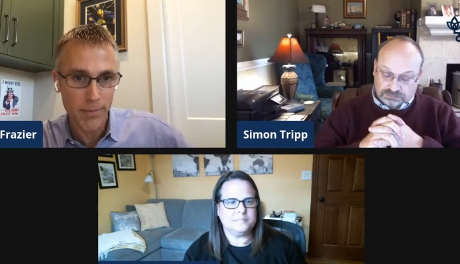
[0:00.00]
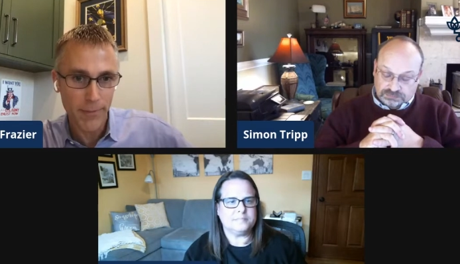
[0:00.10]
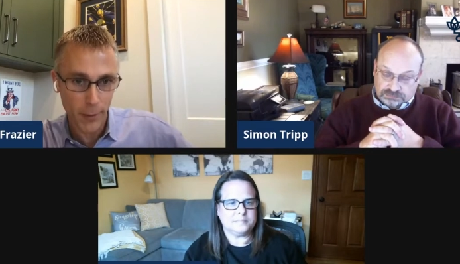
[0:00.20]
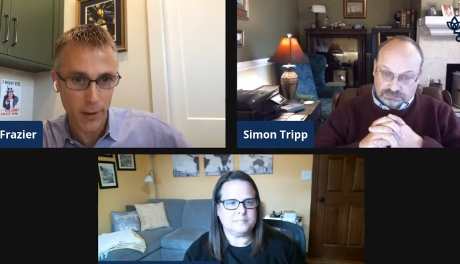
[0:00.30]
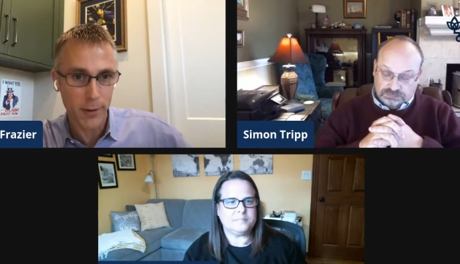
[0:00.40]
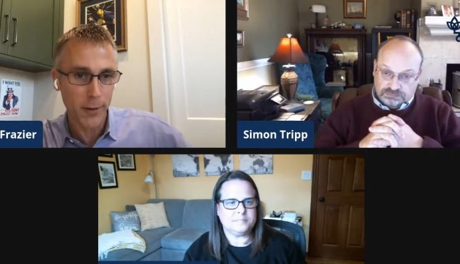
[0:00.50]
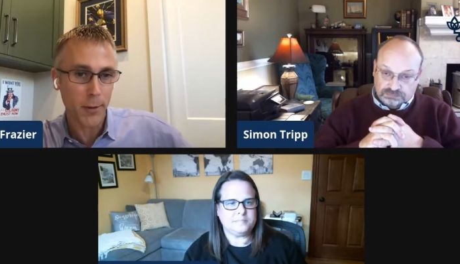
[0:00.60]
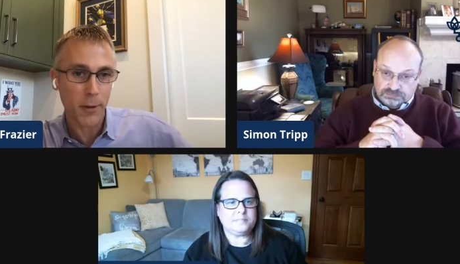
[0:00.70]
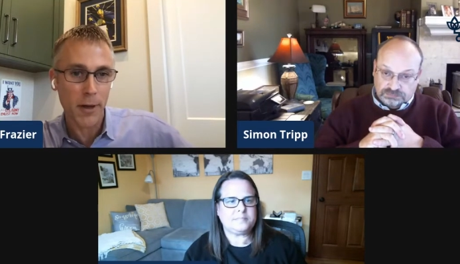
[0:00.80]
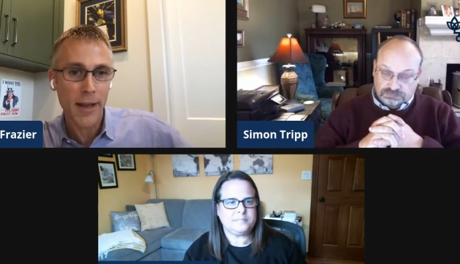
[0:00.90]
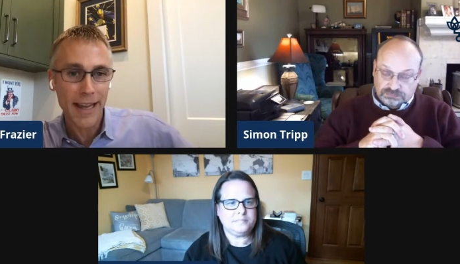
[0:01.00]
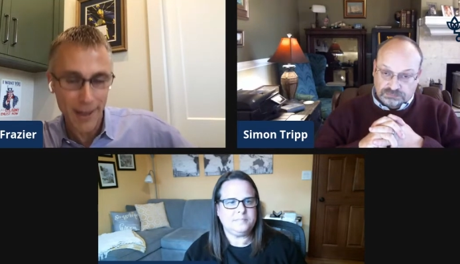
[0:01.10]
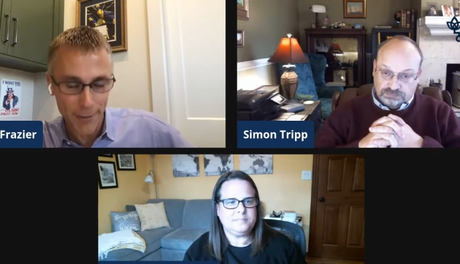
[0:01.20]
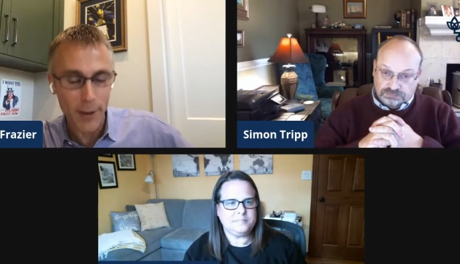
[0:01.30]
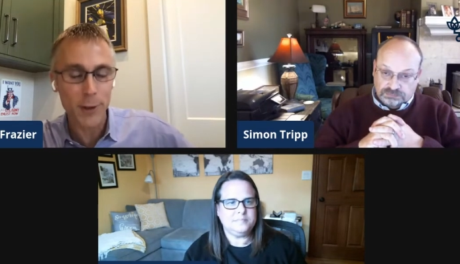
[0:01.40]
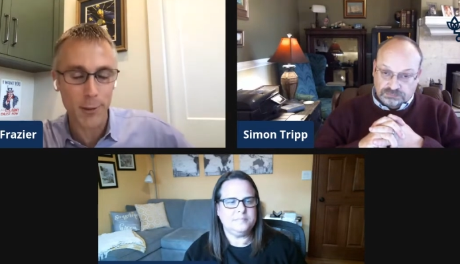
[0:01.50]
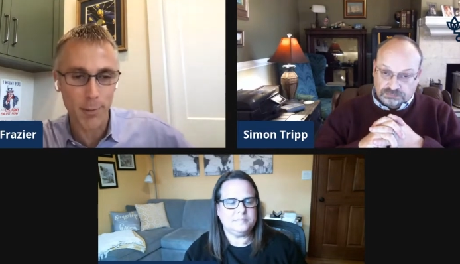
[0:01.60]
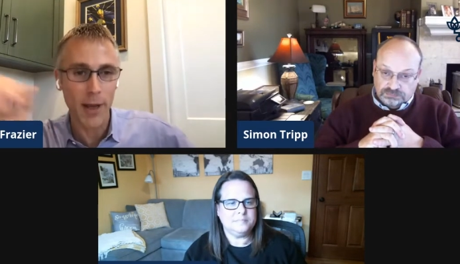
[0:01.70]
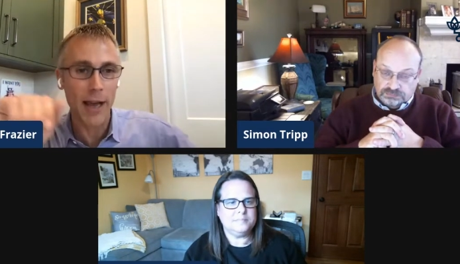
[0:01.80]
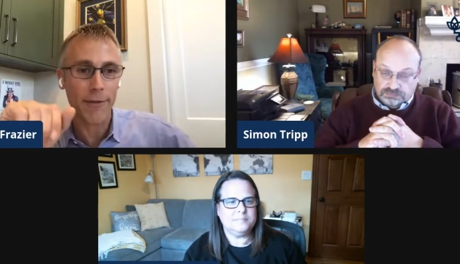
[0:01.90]
Speaker 1: vertical or innovation
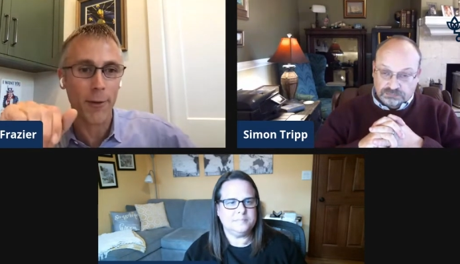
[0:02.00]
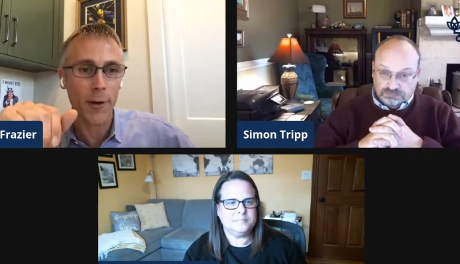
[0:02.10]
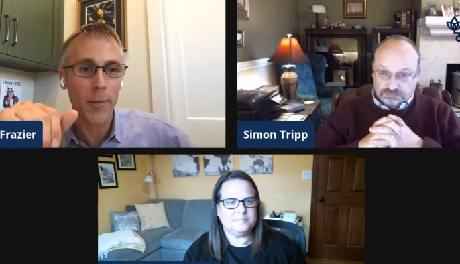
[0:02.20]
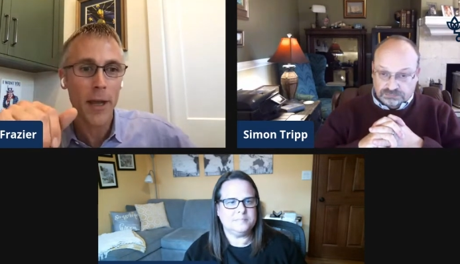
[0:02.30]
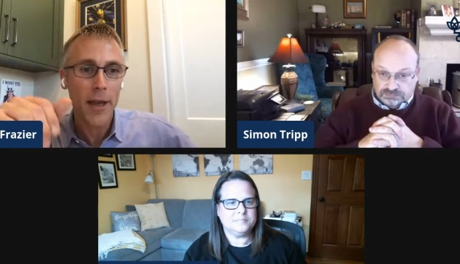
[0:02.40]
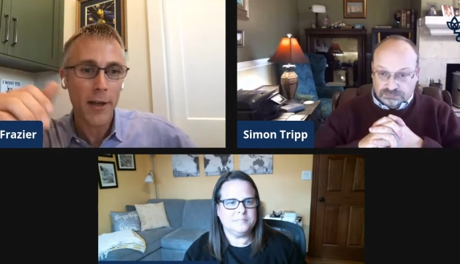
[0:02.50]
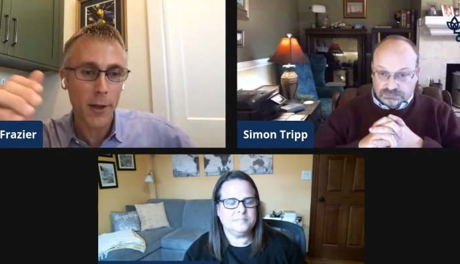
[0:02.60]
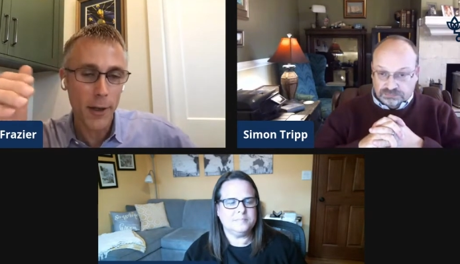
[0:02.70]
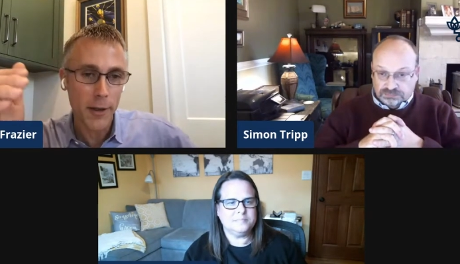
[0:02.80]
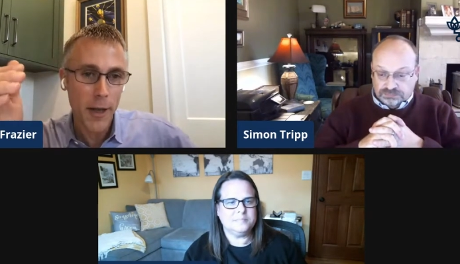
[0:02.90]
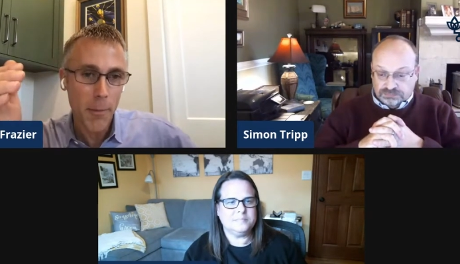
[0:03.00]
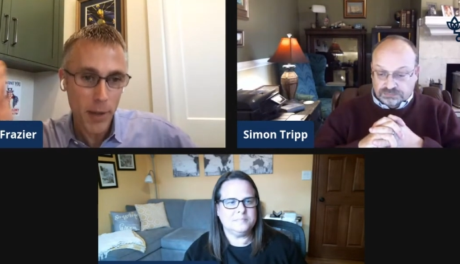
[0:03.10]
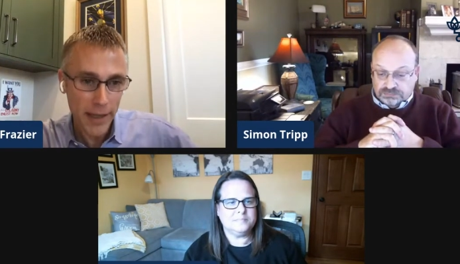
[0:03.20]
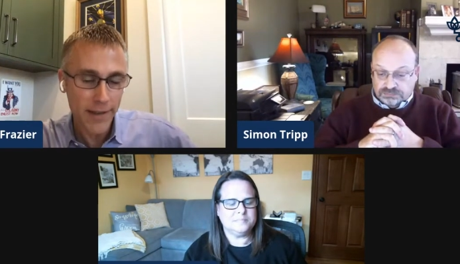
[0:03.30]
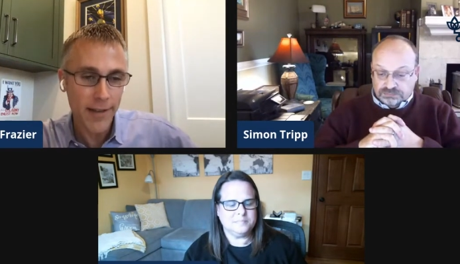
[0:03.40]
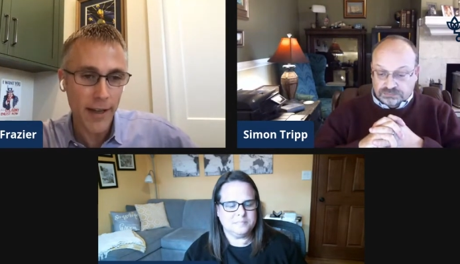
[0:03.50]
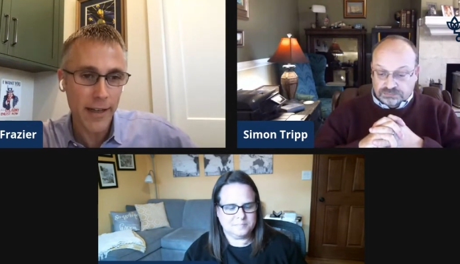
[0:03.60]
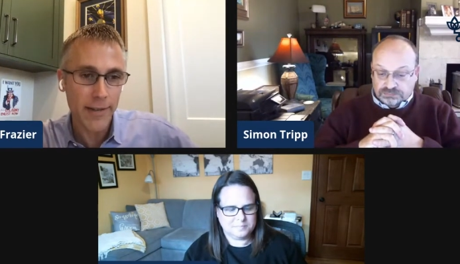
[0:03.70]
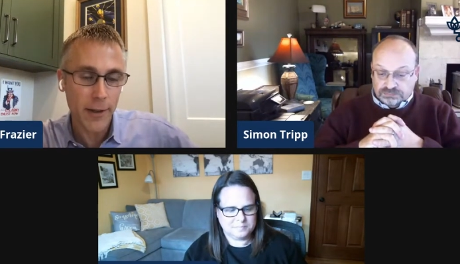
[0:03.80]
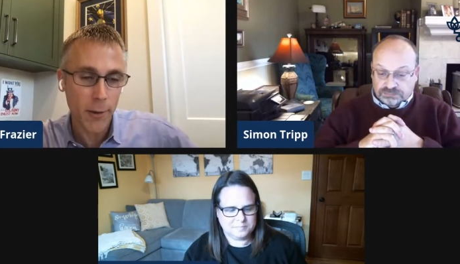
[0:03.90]
platform called Plant
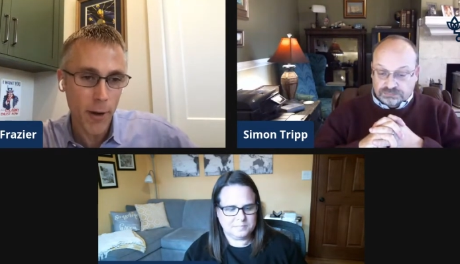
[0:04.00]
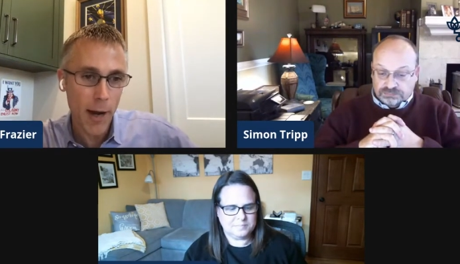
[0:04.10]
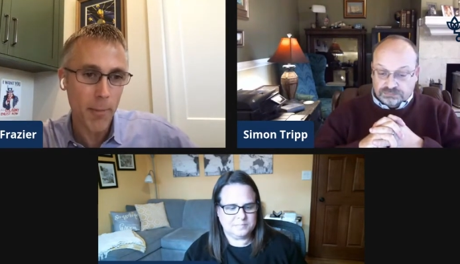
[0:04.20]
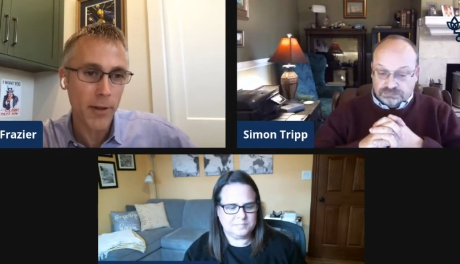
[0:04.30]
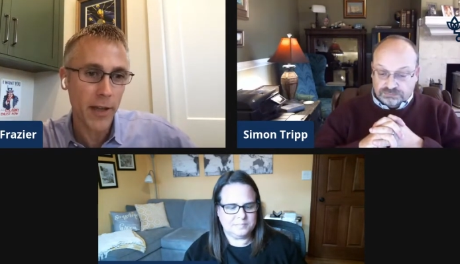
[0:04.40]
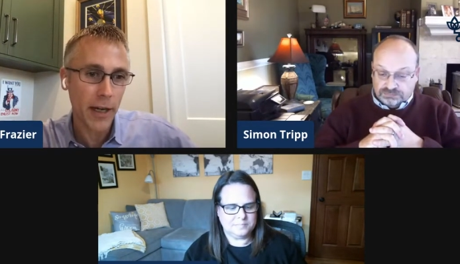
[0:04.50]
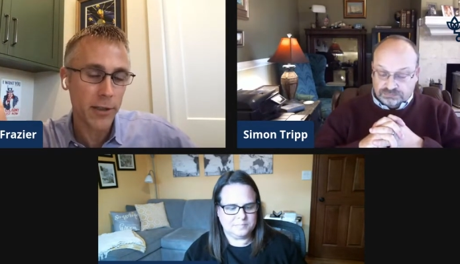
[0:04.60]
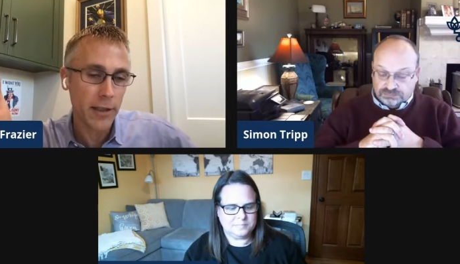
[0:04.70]
Science and Crop Protection.